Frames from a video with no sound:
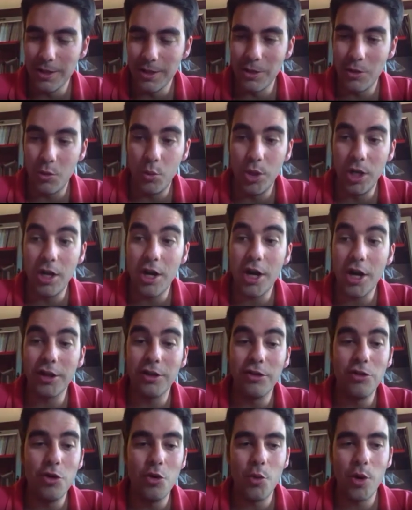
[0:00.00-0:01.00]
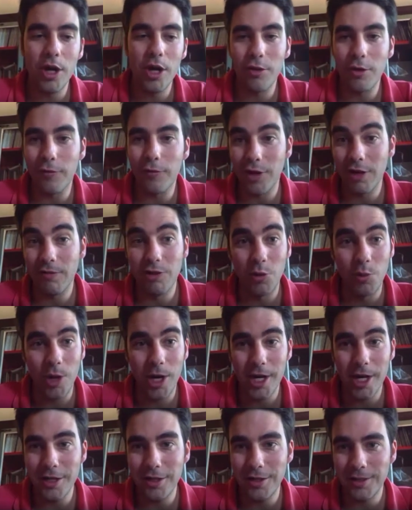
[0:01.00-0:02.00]
We learn new ways of selling
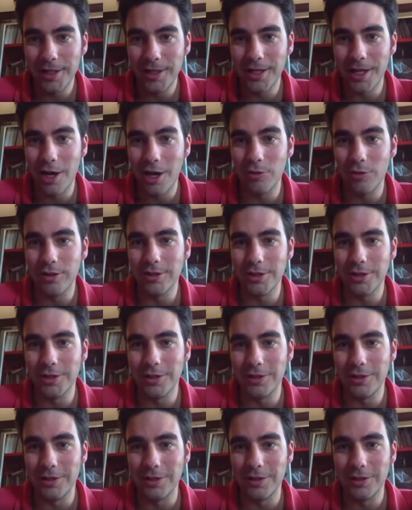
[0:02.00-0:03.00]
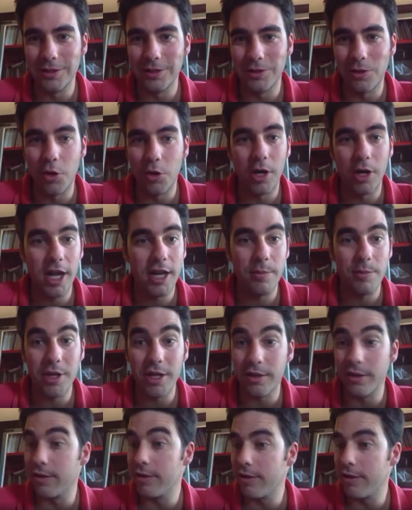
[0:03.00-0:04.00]
wine and how the online
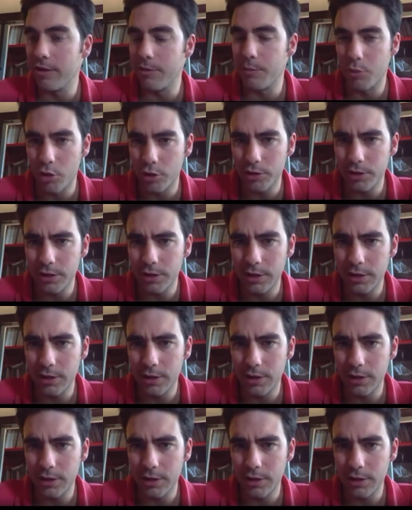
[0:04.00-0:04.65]
business is important.